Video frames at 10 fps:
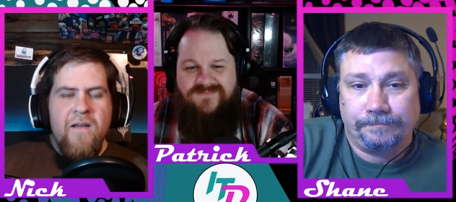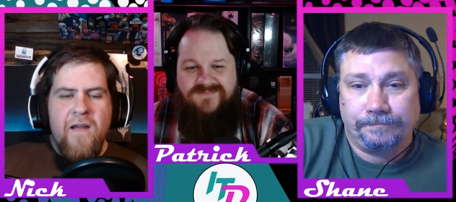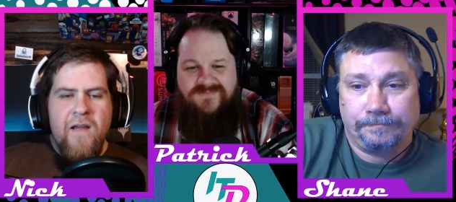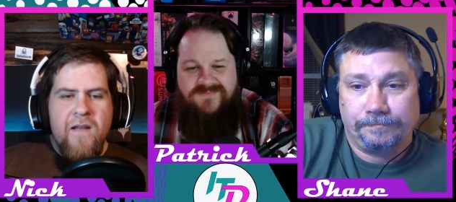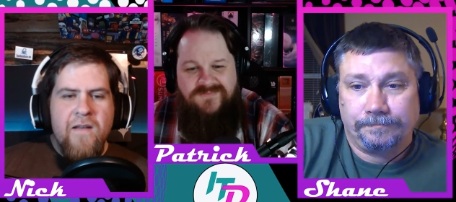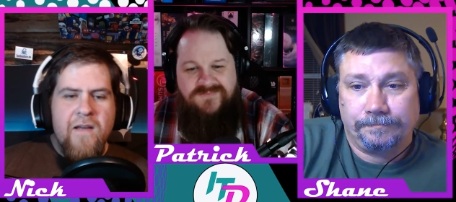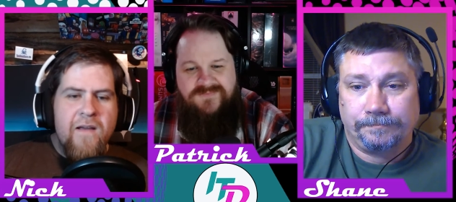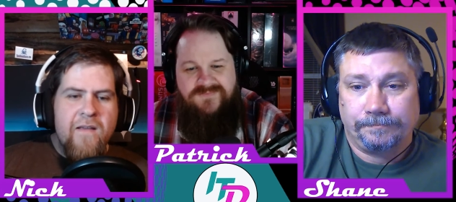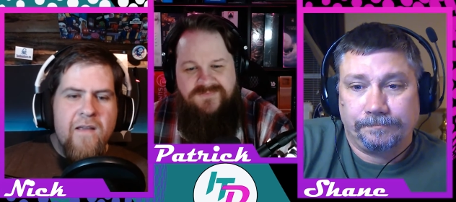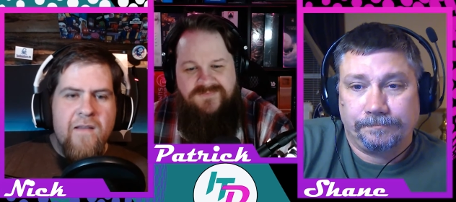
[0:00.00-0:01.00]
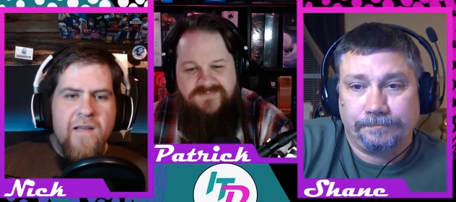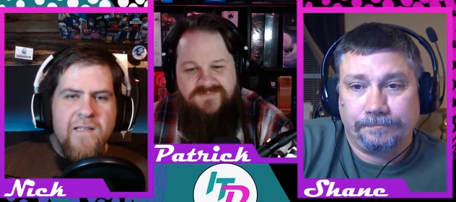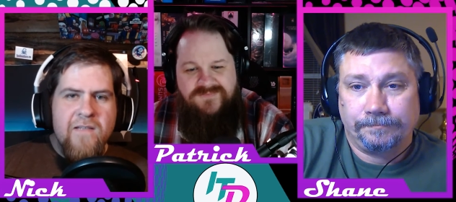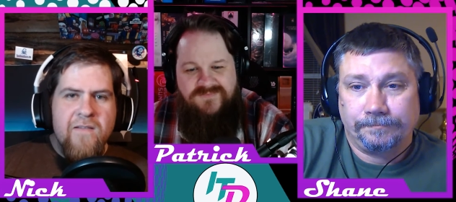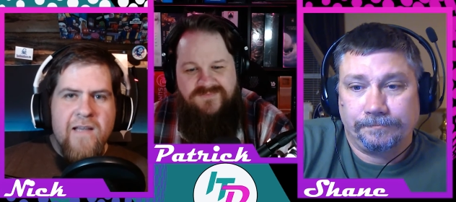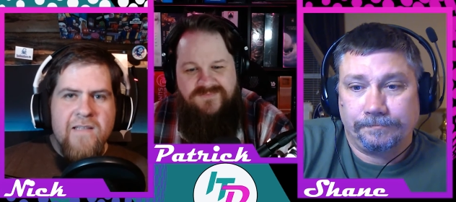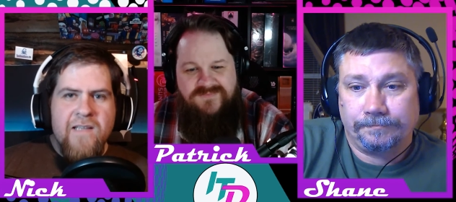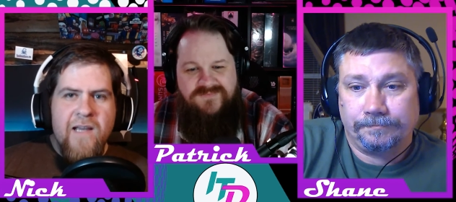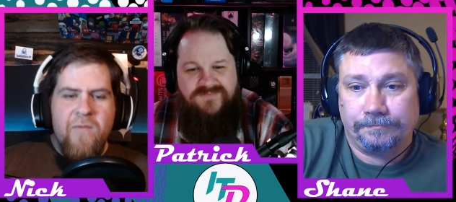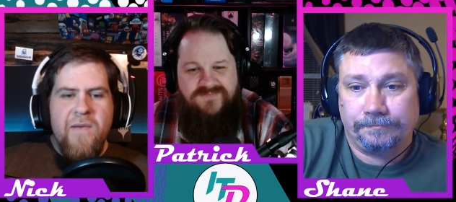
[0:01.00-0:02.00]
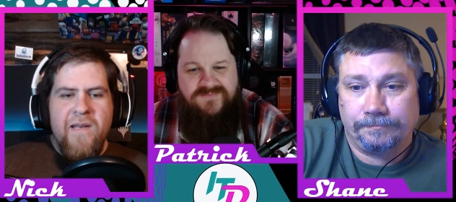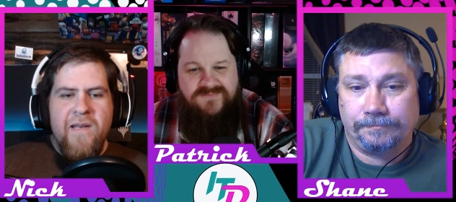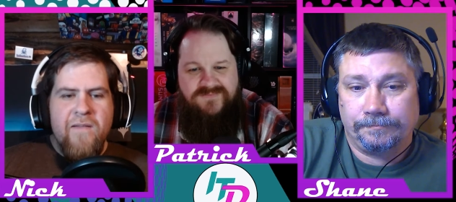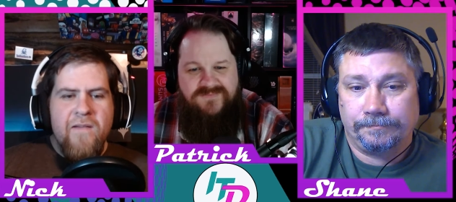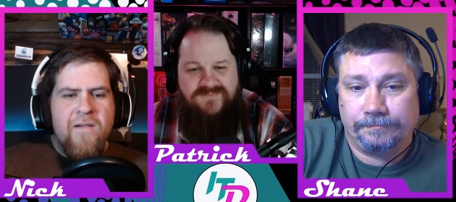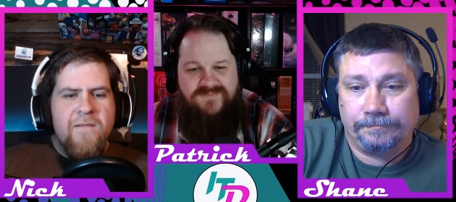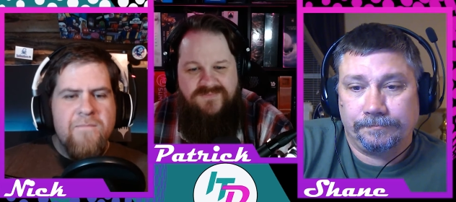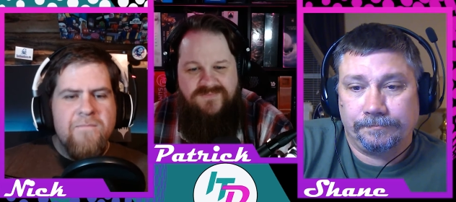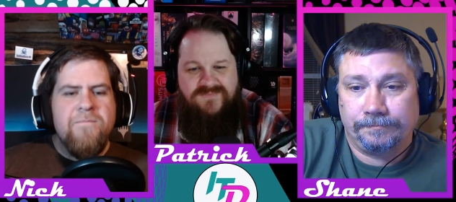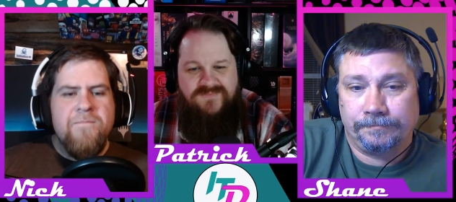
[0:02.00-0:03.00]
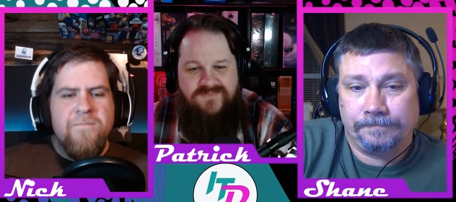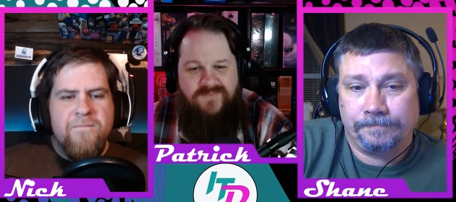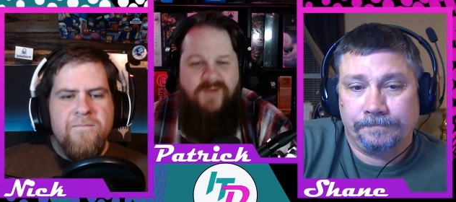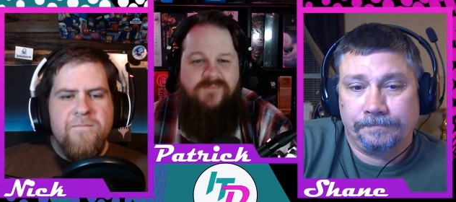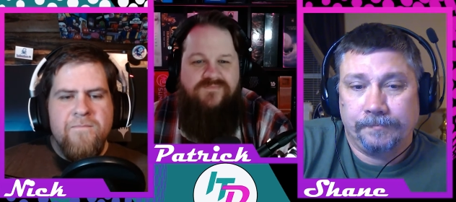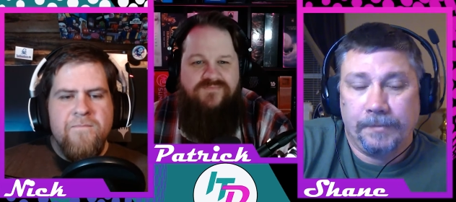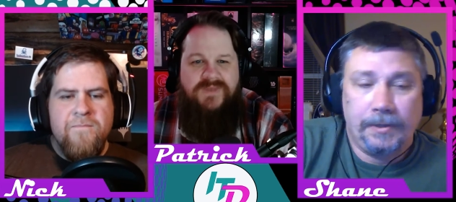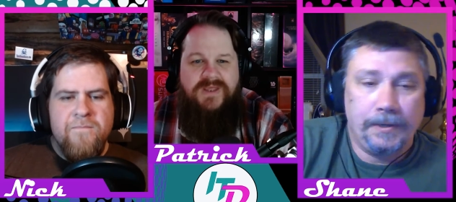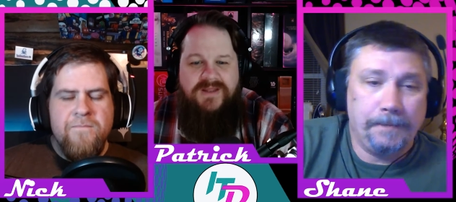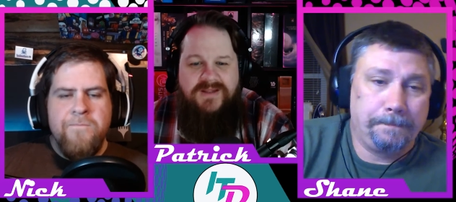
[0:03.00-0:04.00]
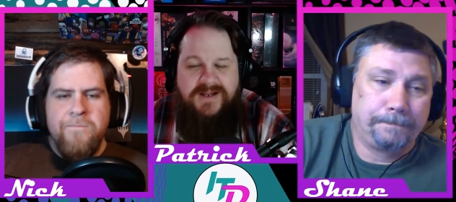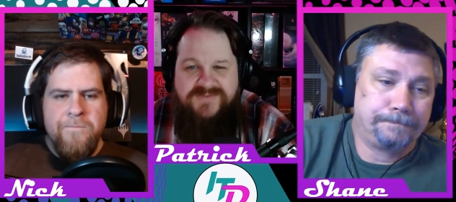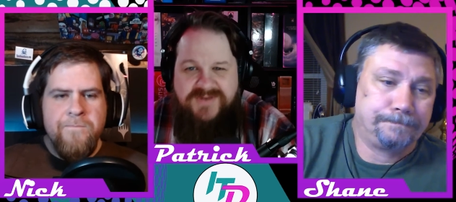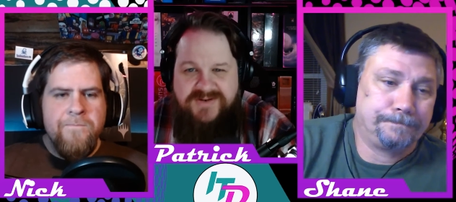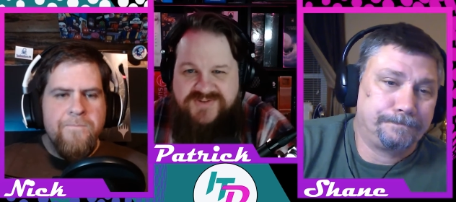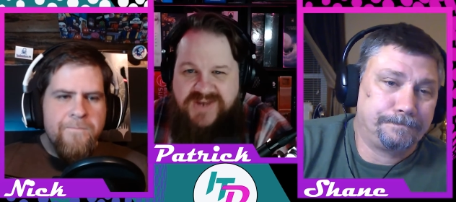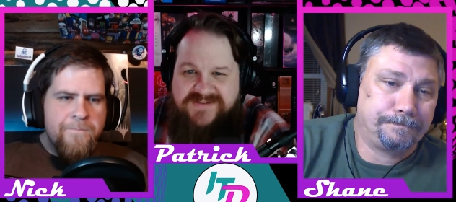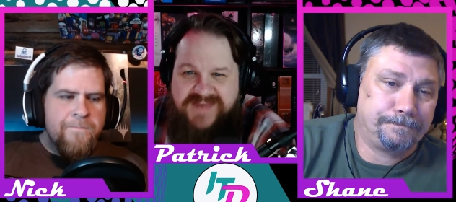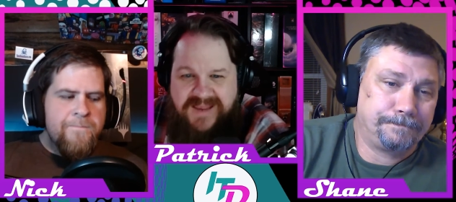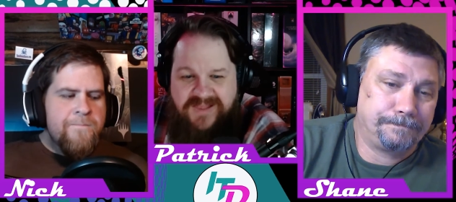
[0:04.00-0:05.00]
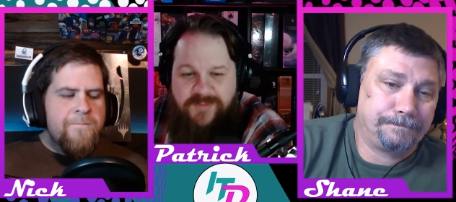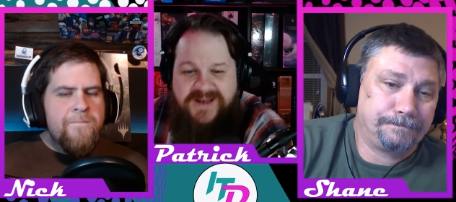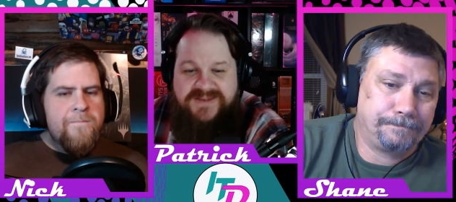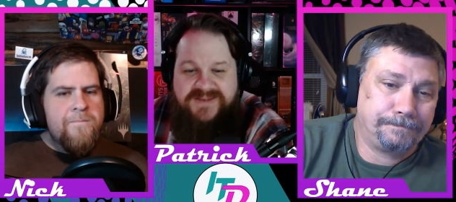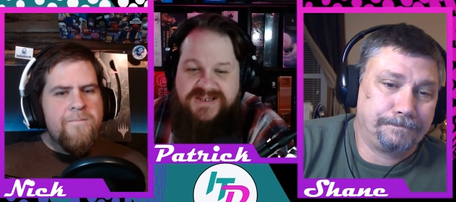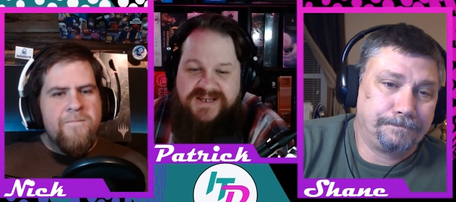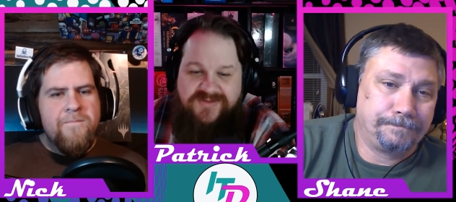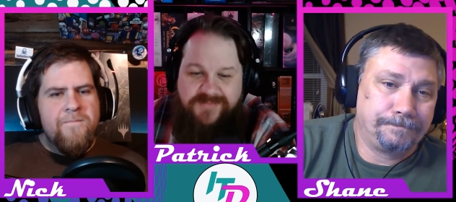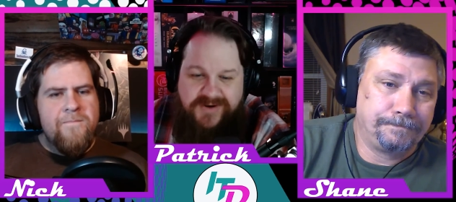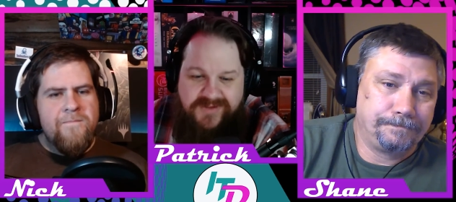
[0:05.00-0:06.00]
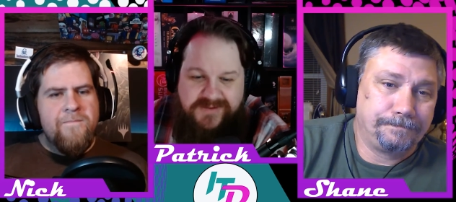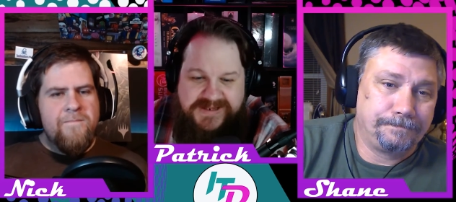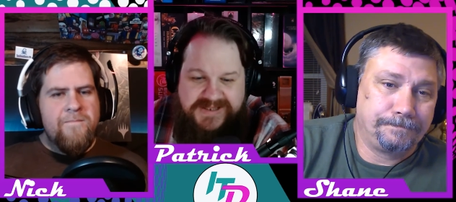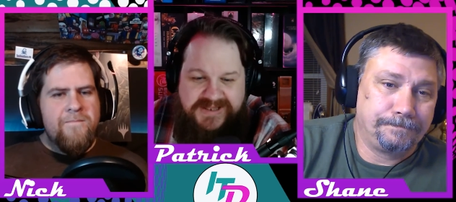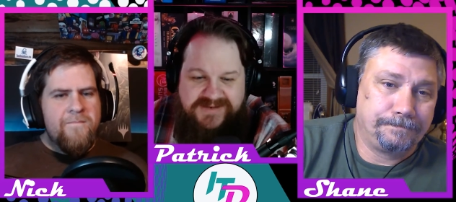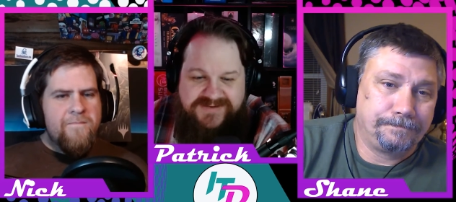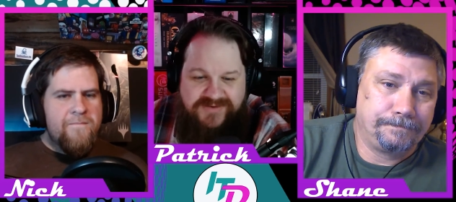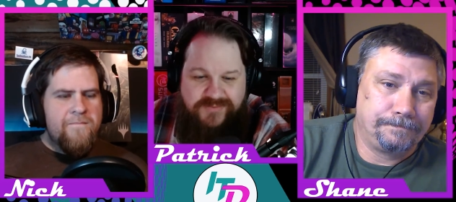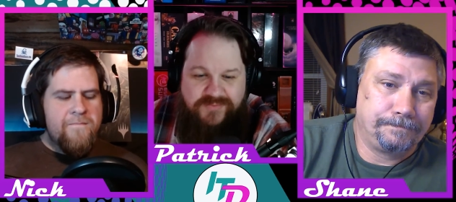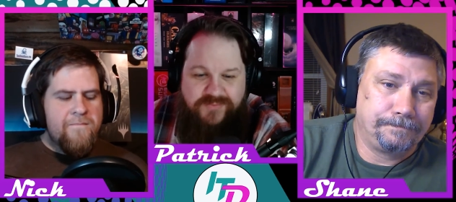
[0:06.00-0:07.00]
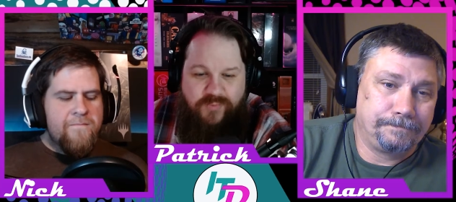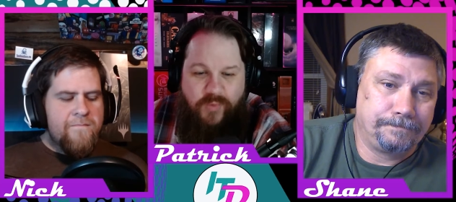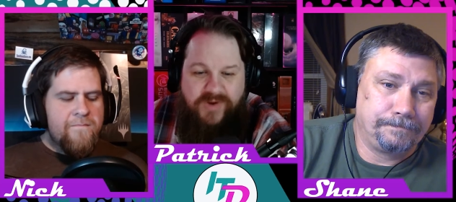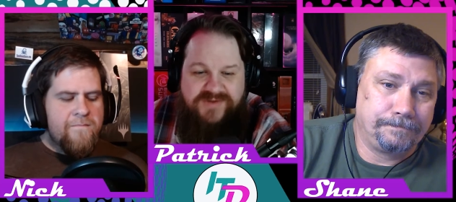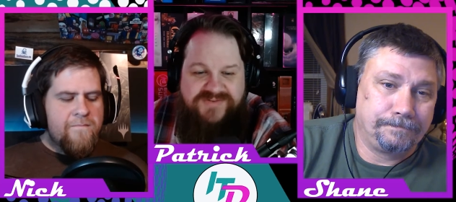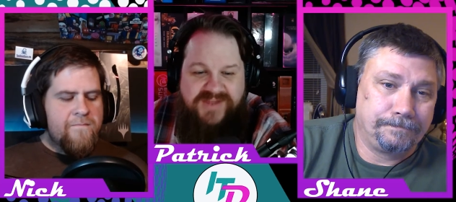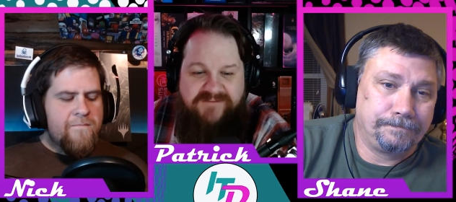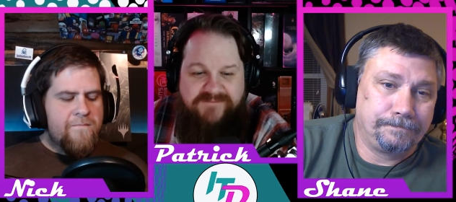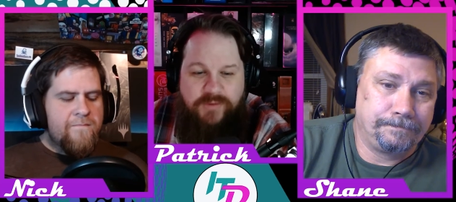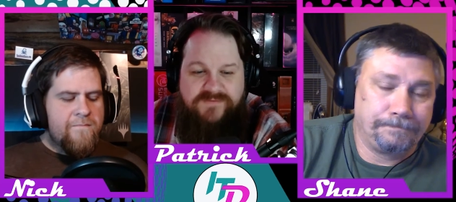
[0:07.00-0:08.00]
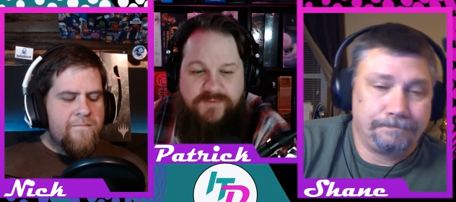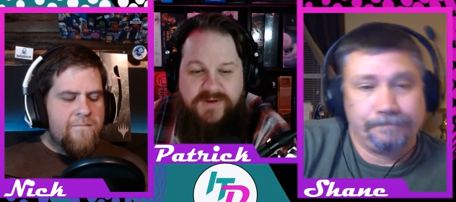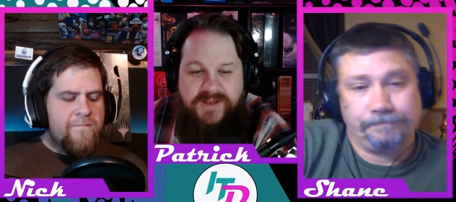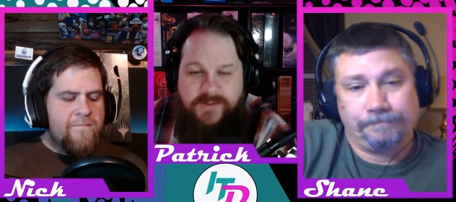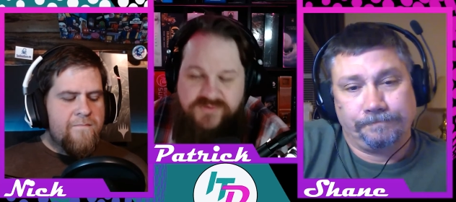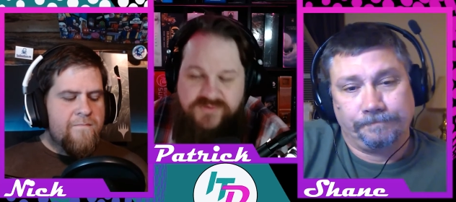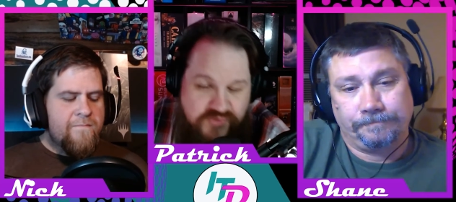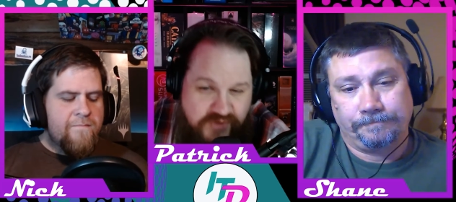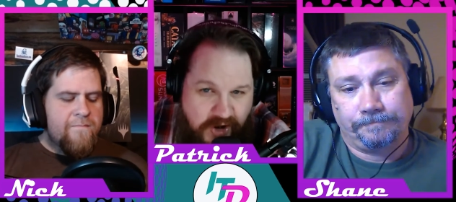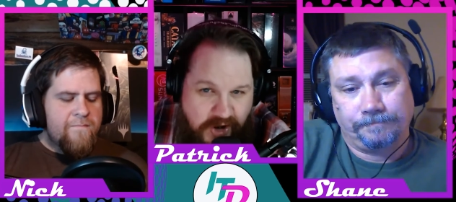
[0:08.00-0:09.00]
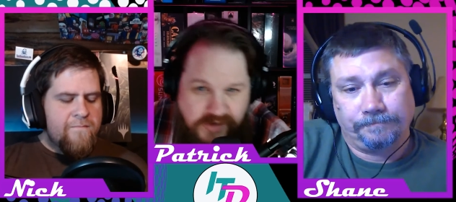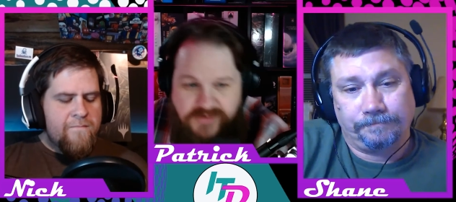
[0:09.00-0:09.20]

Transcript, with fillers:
Speaker 1: and uh, a link to that site will be down there.
Speaker 2: Right. Yep. Like I said, Shane's Halo made the list, but it only made the list because one state voted for it, and that was Utah.